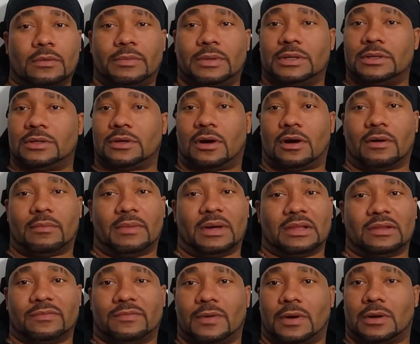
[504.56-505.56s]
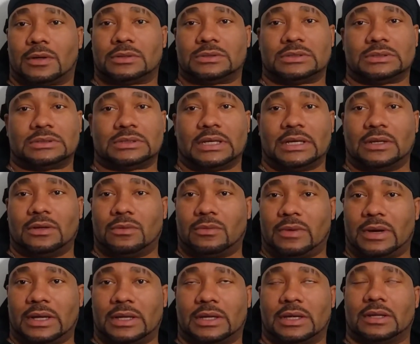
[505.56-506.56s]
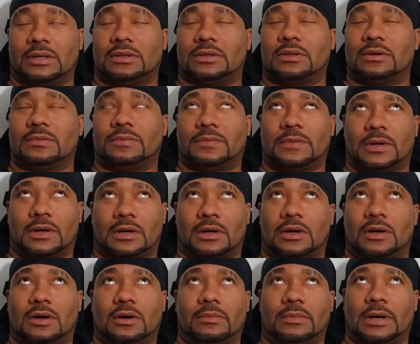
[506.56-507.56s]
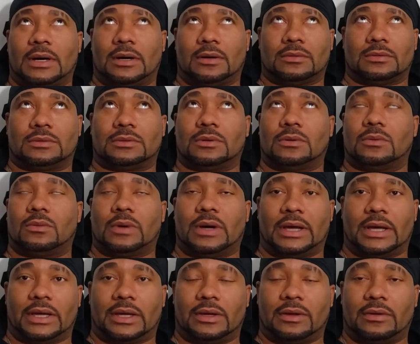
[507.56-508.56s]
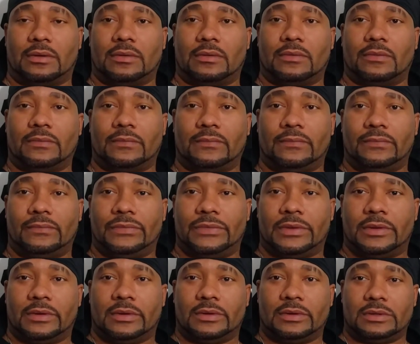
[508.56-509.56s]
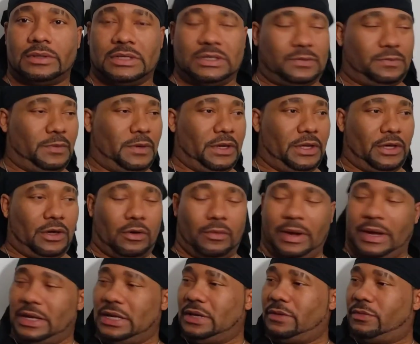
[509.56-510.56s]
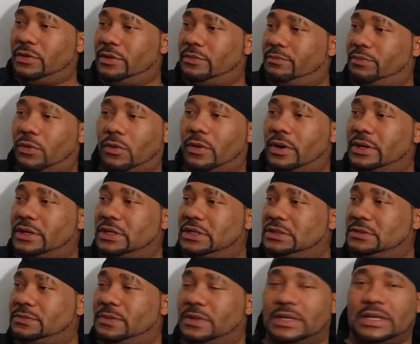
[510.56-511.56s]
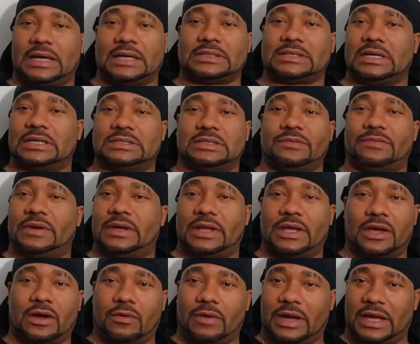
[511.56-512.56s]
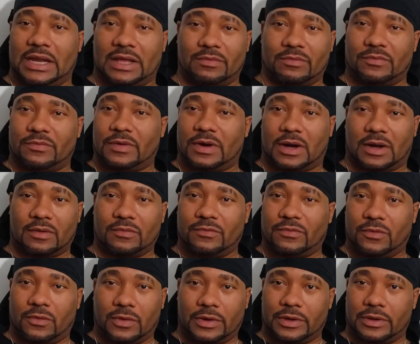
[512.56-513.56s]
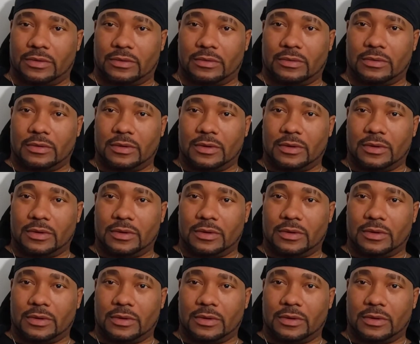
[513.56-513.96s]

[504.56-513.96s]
But y'all motherfuckers is in the way. Get the fuck up out the way. This video ain't even important. This video, that's because the video ain't even fucking for you.